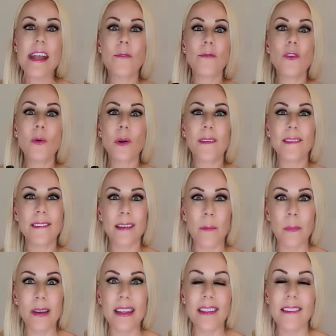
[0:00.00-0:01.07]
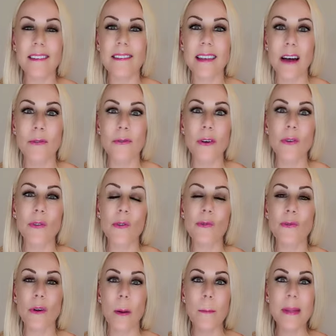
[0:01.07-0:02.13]
If you are somebody that suffers
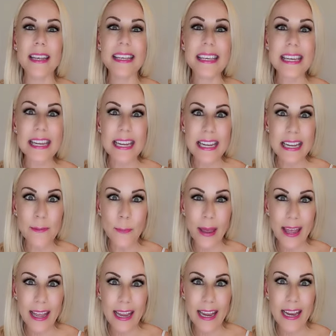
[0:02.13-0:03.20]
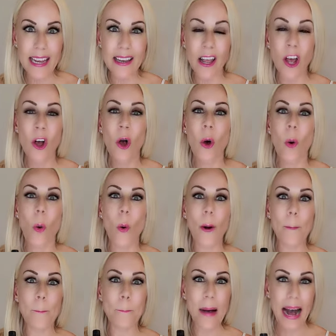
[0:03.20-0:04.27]
from knee pain
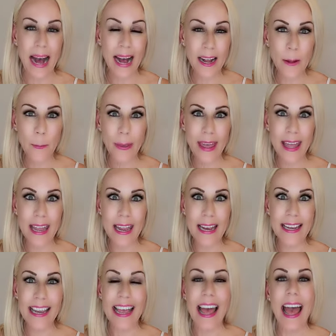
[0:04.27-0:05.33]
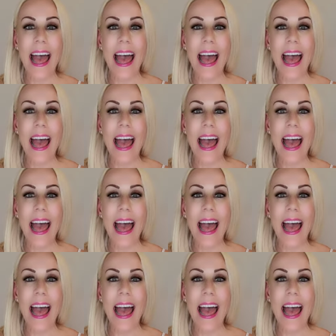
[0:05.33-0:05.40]
or back pain,